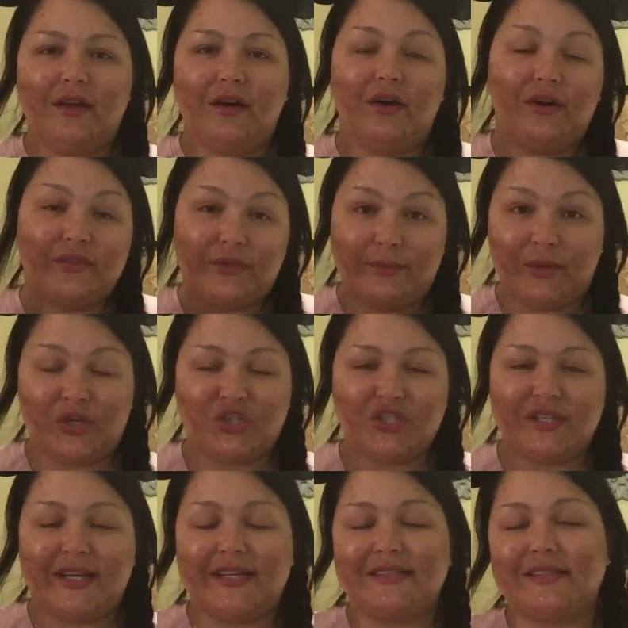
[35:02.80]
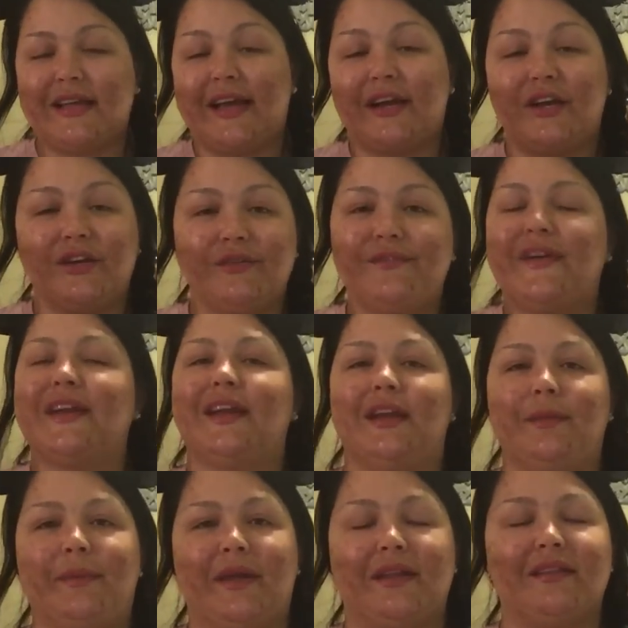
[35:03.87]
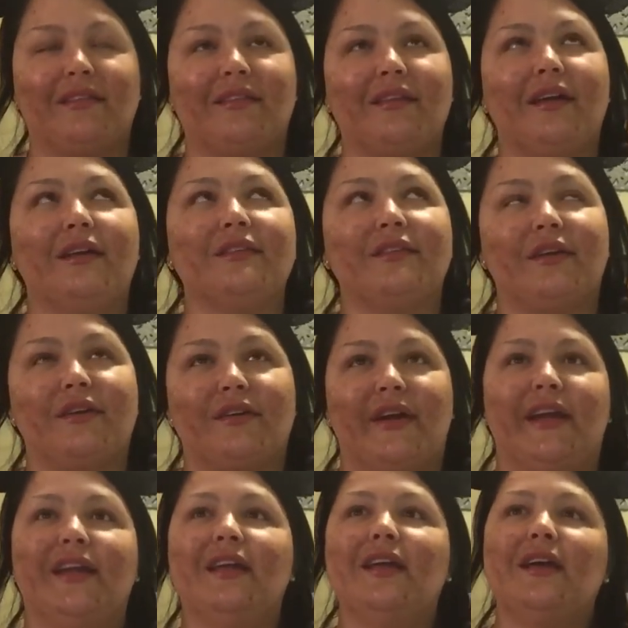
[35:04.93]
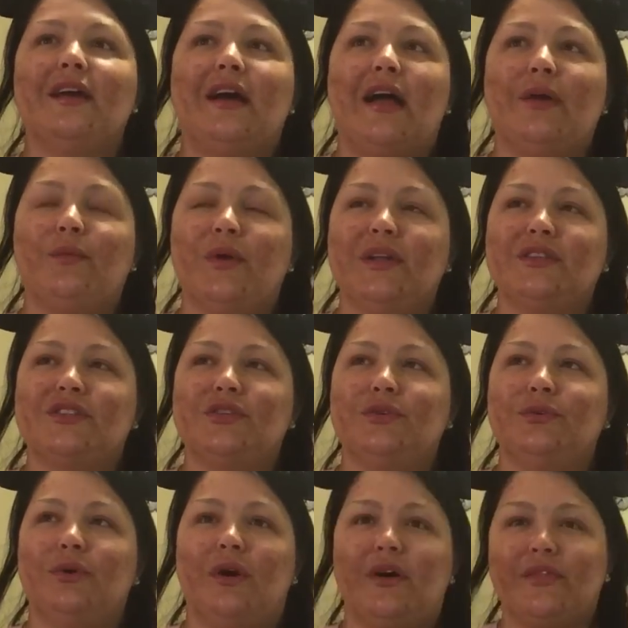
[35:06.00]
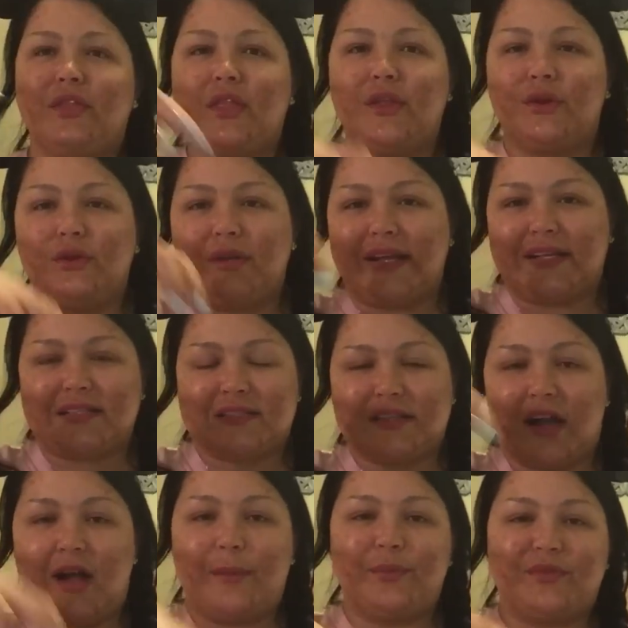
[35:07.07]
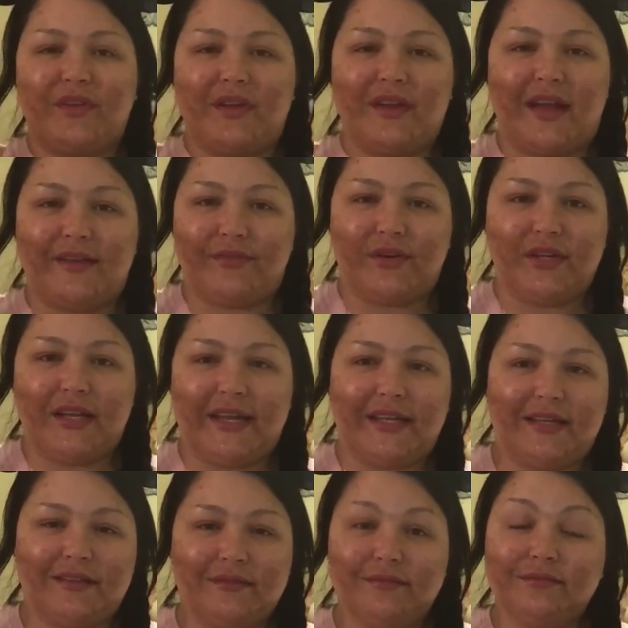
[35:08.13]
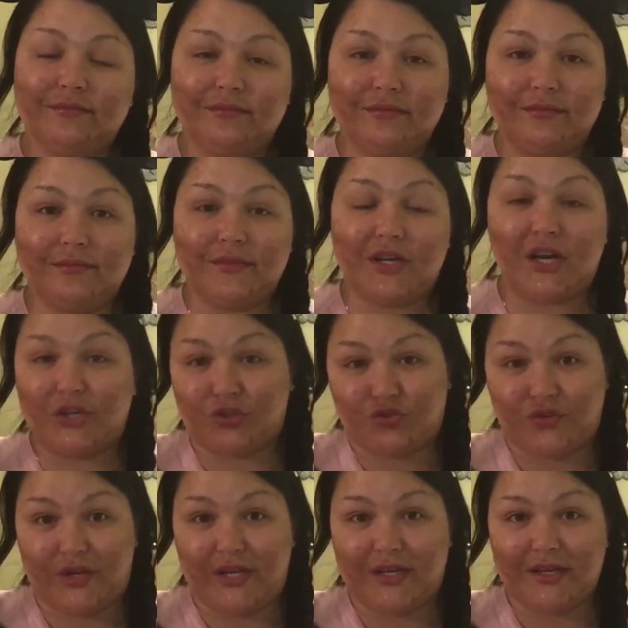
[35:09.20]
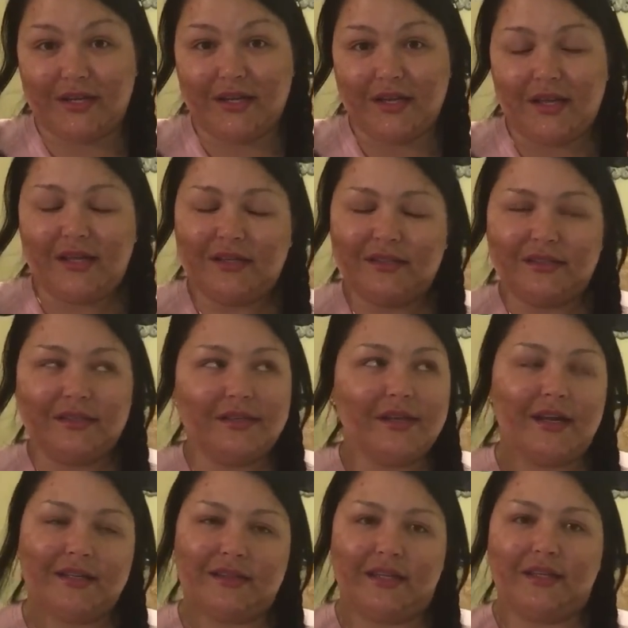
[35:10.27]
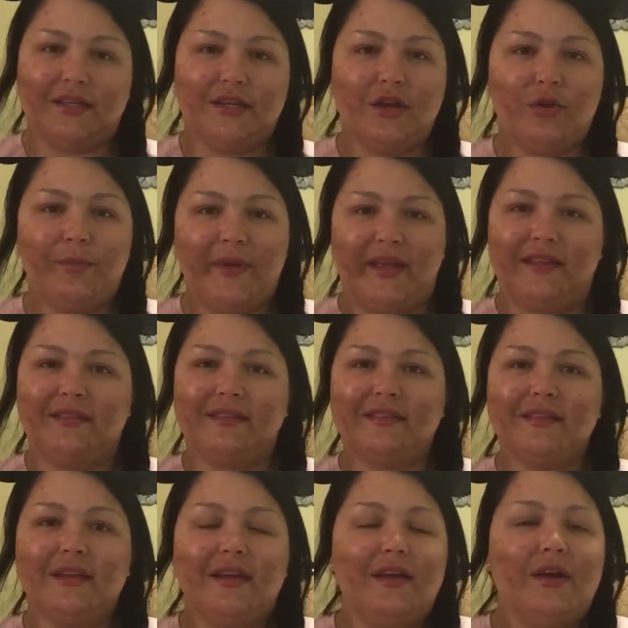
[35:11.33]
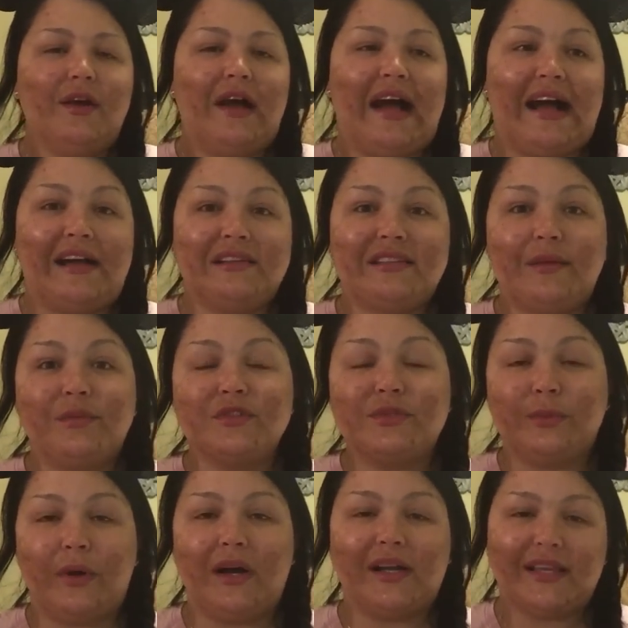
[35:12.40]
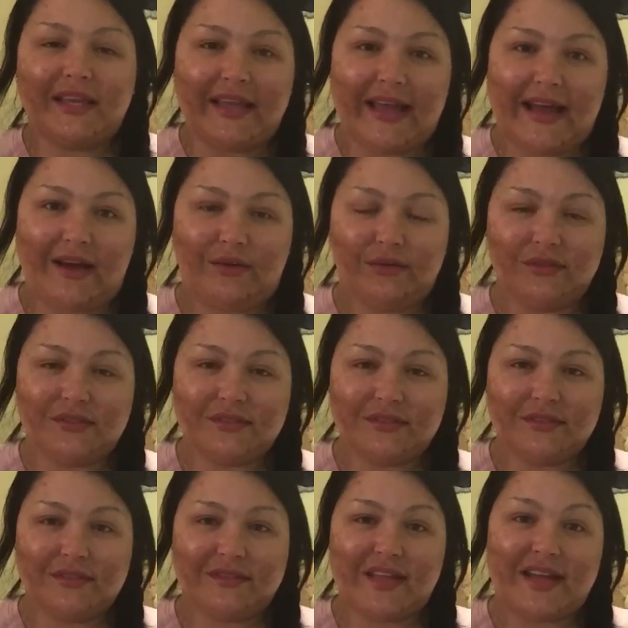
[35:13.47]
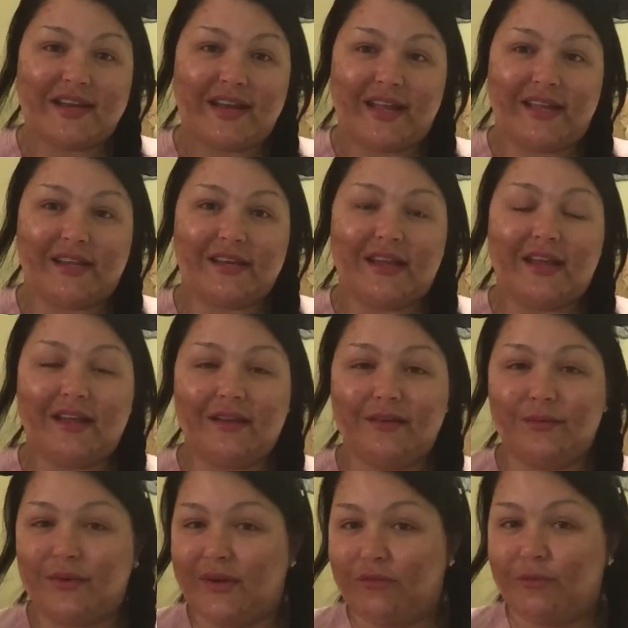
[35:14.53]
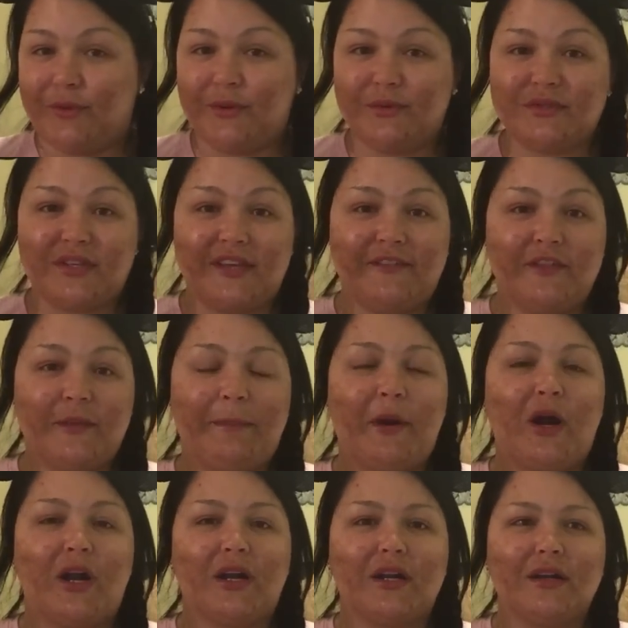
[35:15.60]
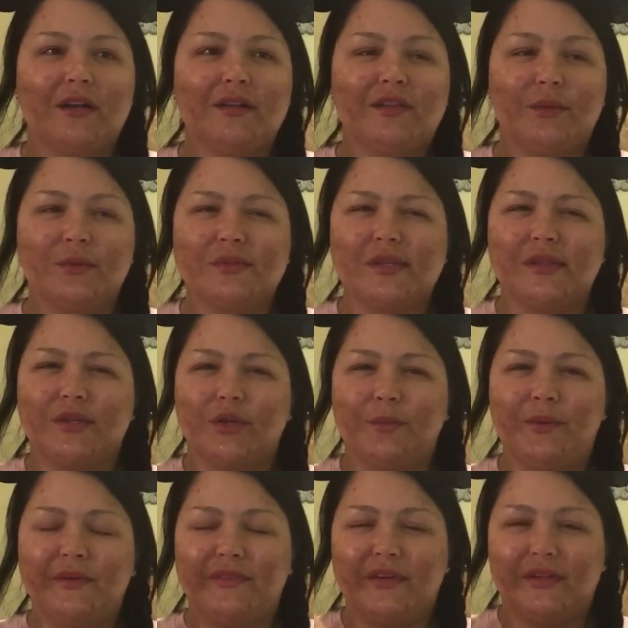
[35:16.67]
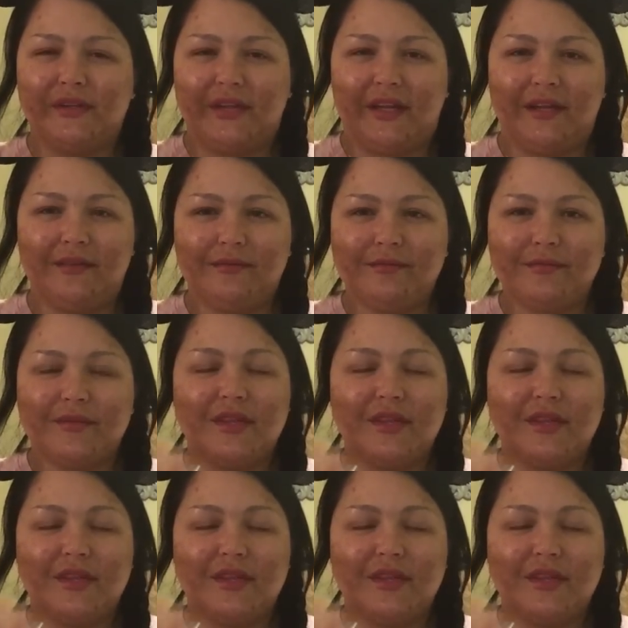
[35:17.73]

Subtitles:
all the merchandise. I couldn't find any pins. I was like, great. I went to all the little like stops in every like country. Nothing. No pins. As I was walking out that night, when everybody was leaving the park, there was a little pavilion.